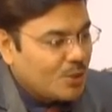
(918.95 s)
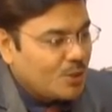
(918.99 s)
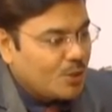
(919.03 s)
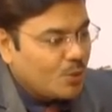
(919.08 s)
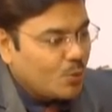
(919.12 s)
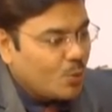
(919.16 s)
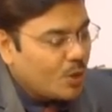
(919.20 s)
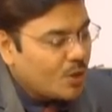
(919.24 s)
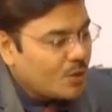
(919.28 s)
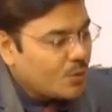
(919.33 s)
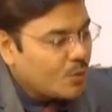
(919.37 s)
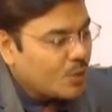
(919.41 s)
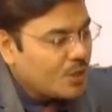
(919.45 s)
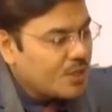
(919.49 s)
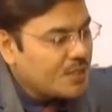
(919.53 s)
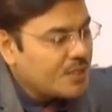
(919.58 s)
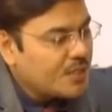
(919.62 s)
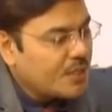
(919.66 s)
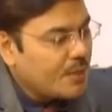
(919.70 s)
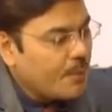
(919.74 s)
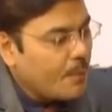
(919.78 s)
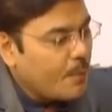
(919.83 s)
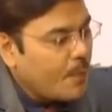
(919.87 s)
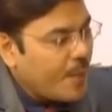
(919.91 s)
what is
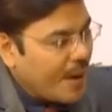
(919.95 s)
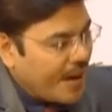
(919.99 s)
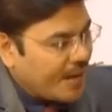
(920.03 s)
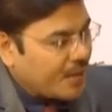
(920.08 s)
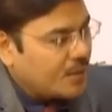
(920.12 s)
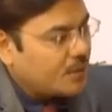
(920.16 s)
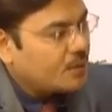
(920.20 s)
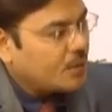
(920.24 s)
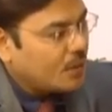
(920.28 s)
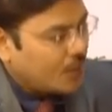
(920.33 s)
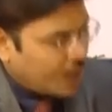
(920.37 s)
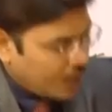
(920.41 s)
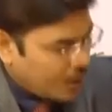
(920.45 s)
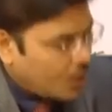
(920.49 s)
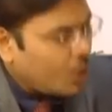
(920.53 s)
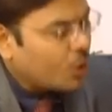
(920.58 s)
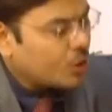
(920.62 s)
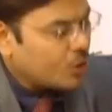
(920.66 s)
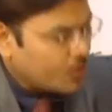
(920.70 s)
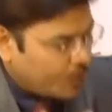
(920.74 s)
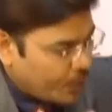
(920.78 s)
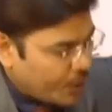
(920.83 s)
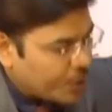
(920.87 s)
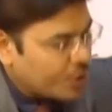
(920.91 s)
the impact or
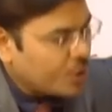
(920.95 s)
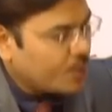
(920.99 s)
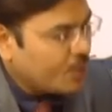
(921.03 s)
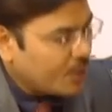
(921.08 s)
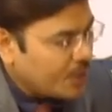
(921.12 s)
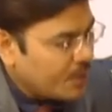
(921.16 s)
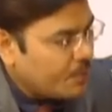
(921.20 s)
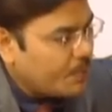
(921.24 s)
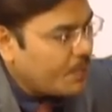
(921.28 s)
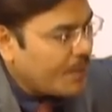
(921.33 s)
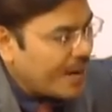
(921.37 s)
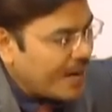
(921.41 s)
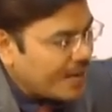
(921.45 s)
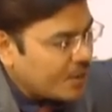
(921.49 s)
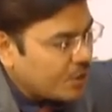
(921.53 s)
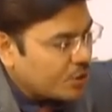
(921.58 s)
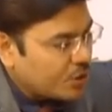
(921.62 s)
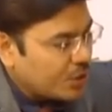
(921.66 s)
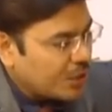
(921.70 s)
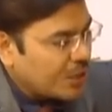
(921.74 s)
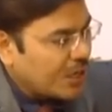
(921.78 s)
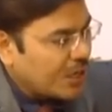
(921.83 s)
the possible impact on the